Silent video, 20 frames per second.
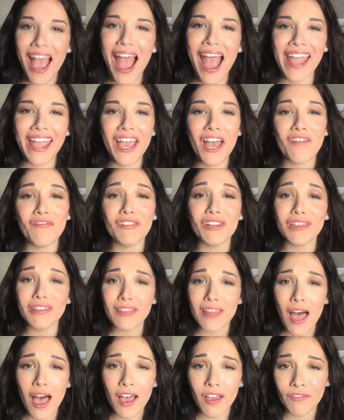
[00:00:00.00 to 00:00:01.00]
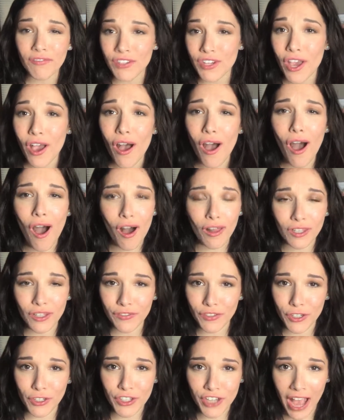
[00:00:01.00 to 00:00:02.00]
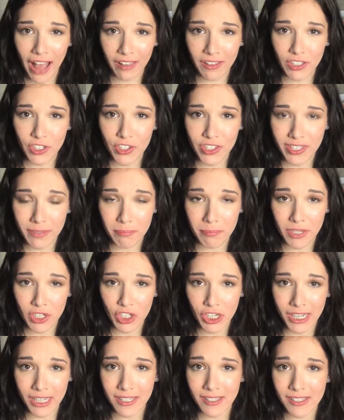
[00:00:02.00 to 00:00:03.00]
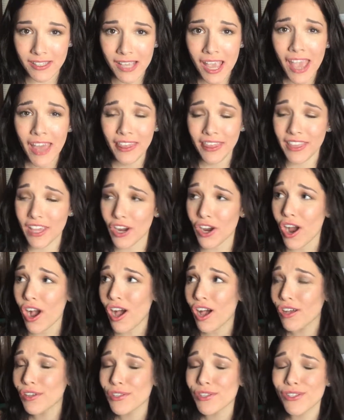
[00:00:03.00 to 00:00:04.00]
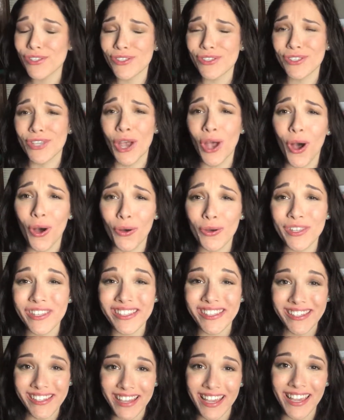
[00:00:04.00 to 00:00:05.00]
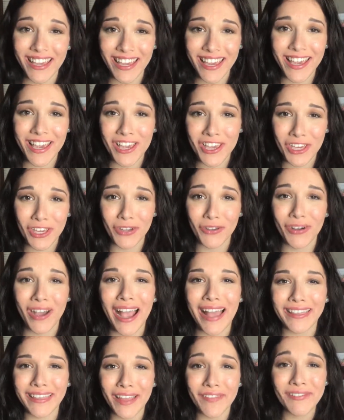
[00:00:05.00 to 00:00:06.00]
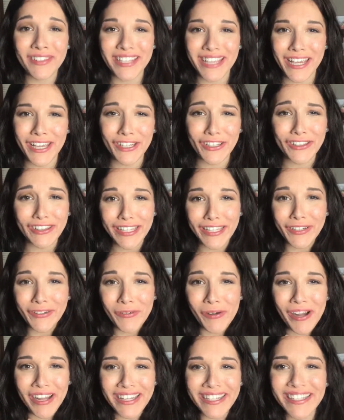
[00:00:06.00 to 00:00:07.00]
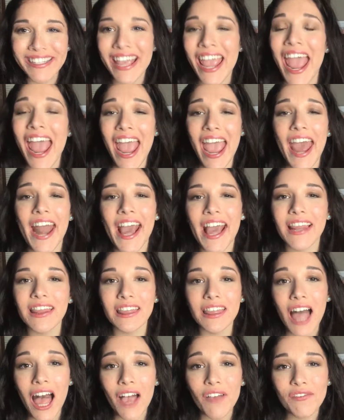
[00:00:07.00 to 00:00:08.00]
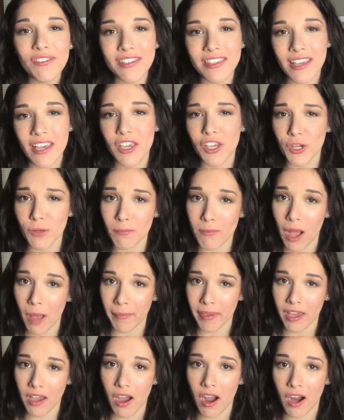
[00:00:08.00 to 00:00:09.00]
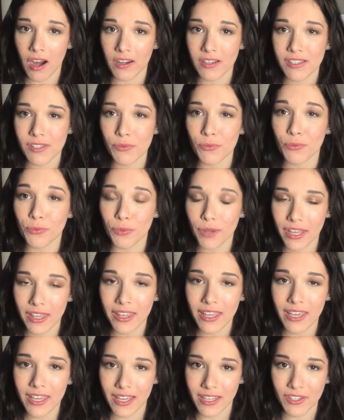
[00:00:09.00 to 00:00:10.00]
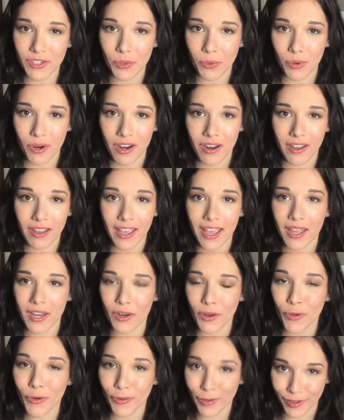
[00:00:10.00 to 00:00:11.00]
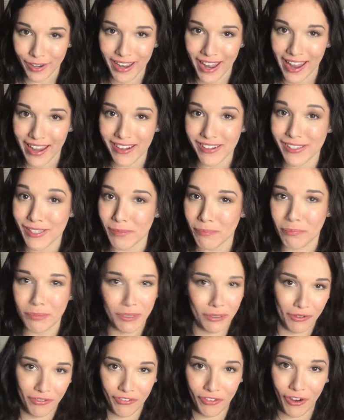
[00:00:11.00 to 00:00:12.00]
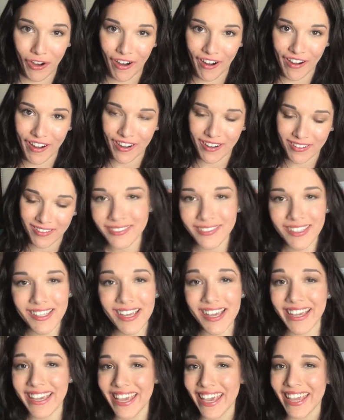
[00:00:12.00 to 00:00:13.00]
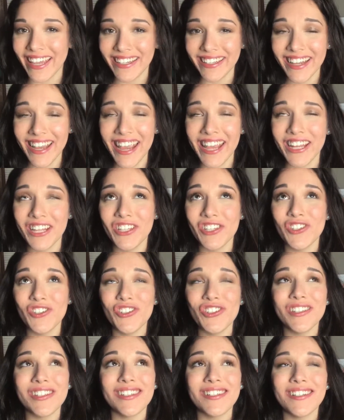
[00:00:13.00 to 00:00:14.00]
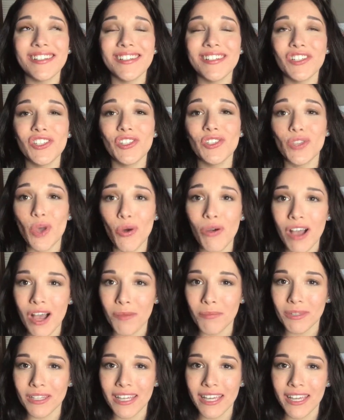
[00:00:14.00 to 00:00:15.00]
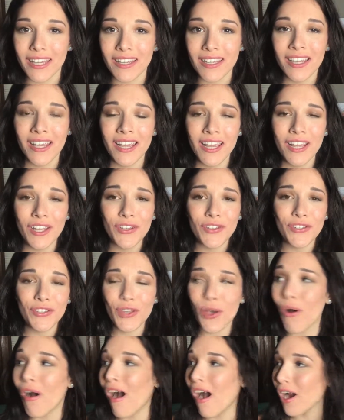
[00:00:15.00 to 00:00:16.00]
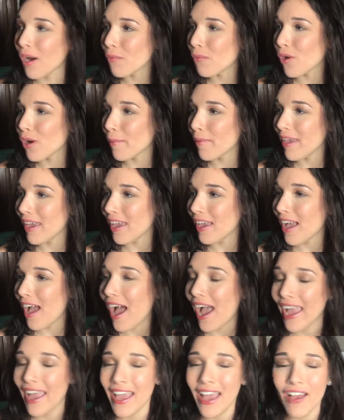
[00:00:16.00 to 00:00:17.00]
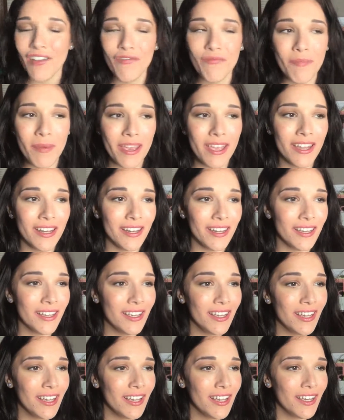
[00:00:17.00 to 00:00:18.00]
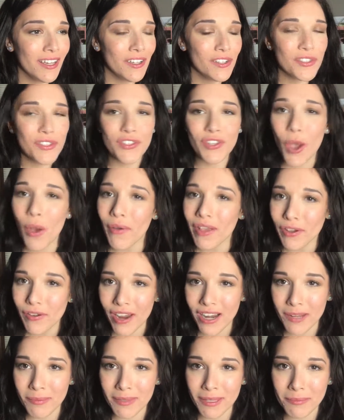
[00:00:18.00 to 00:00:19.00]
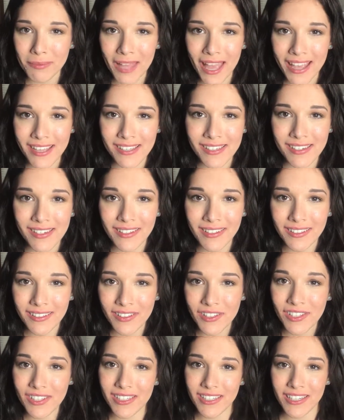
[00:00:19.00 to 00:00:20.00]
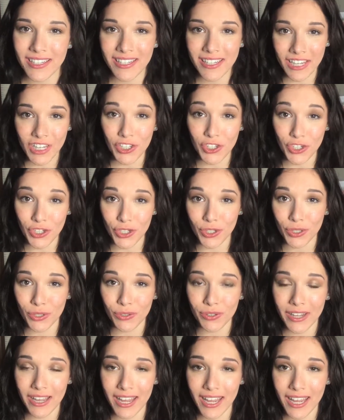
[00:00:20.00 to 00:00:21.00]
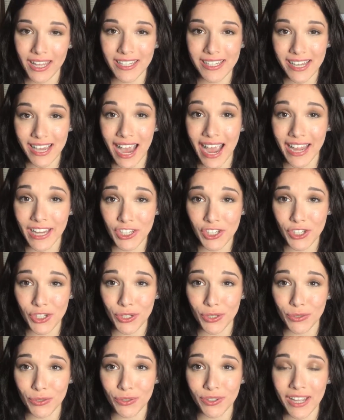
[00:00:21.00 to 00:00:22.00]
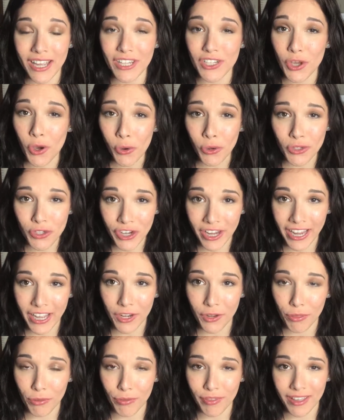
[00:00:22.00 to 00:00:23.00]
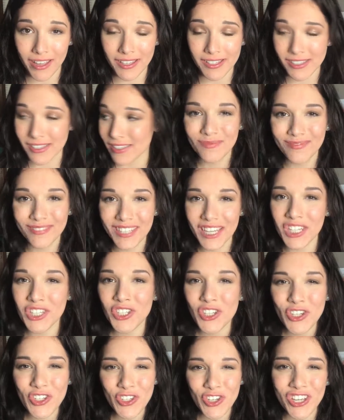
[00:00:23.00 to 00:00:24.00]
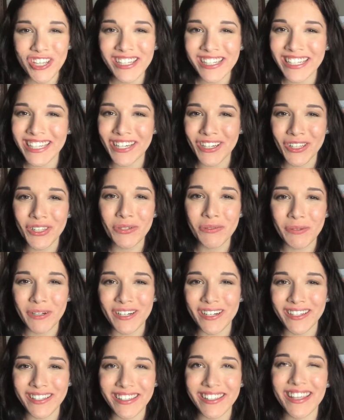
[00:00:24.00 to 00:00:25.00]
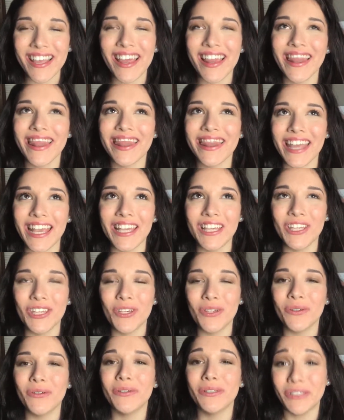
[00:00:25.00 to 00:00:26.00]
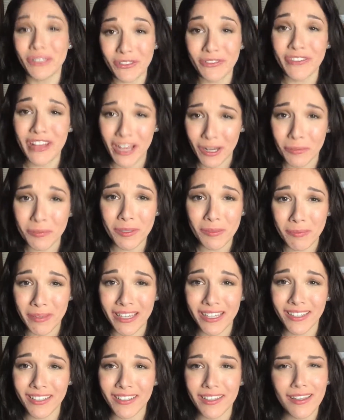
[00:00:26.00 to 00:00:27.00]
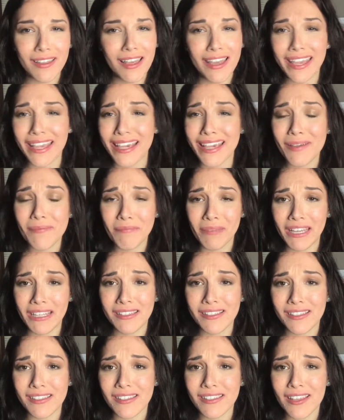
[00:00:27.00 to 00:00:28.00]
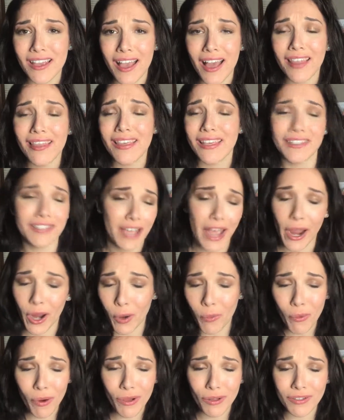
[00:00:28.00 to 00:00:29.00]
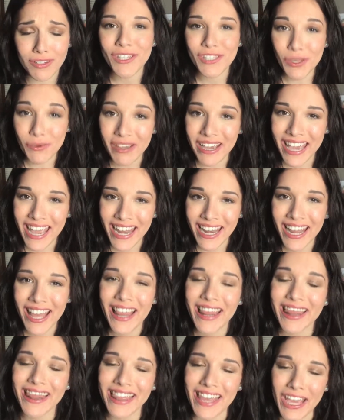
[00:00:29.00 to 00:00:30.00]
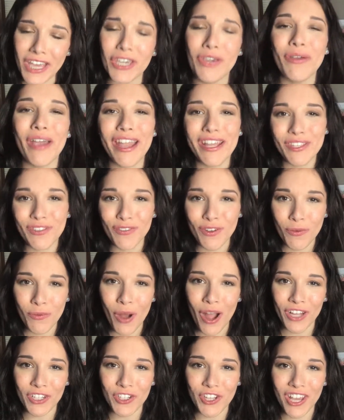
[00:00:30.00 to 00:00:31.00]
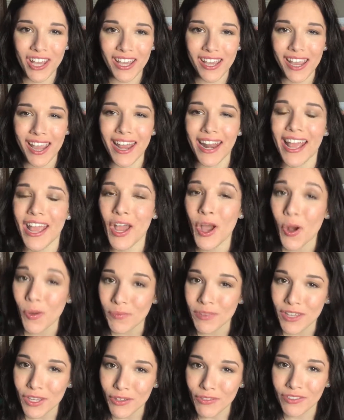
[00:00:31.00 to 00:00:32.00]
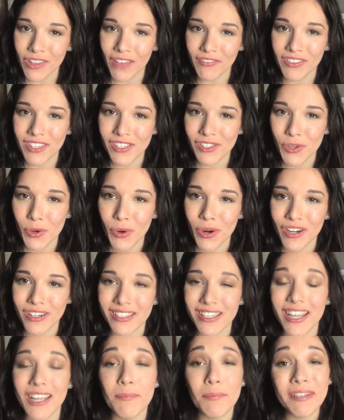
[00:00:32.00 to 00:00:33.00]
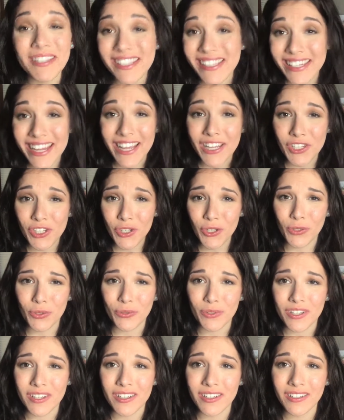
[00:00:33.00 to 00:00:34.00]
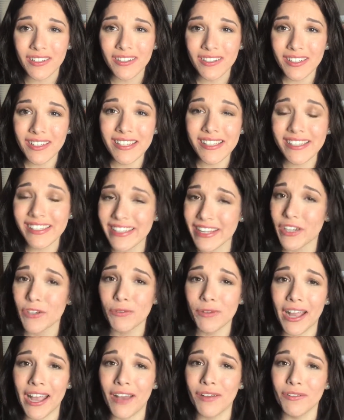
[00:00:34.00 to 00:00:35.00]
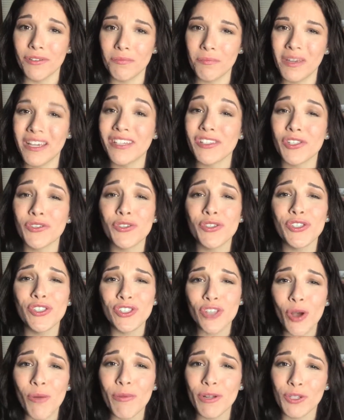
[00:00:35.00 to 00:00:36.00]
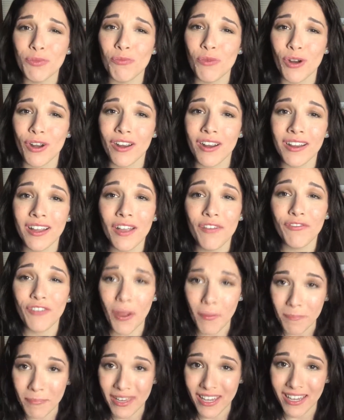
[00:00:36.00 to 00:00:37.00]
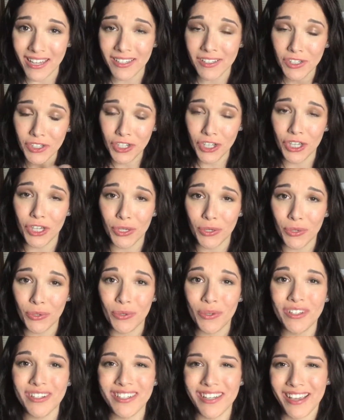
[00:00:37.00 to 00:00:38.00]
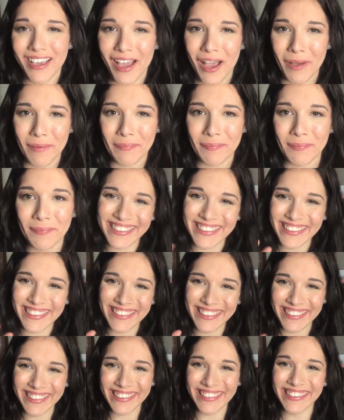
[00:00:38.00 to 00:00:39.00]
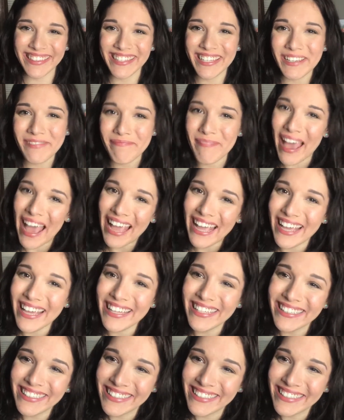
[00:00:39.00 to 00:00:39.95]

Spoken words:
I have loved all of your challenge submissions. They're all so stinking cute. I love seeing your little ones, and I love seeing your mommy hearts really get to work and create some beautiful art. Again, it is just so humbling, so heartwarming. I have been so incredibly blessed to teach you and to guide you and to hold your hand through this and to just hear the words, "Thank you, you've helped me," like means the entire world. So again, thank you guys for watching, and I hope that you love this course, but stay tuned, stick around, because there's so much more from me to you to come. Bye.